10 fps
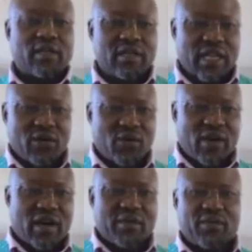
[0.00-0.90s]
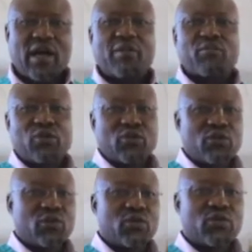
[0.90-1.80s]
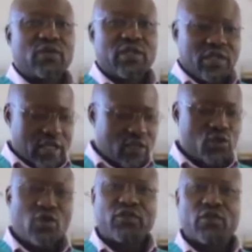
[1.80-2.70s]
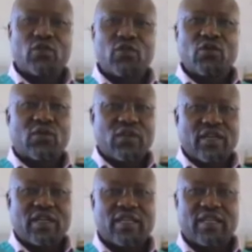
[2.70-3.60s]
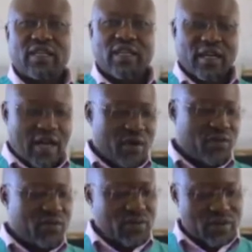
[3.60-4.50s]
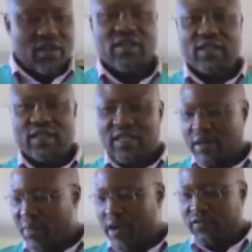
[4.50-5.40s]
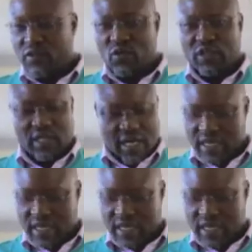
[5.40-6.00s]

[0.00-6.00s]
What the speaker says: Now I'm going to show for you how the mouth looks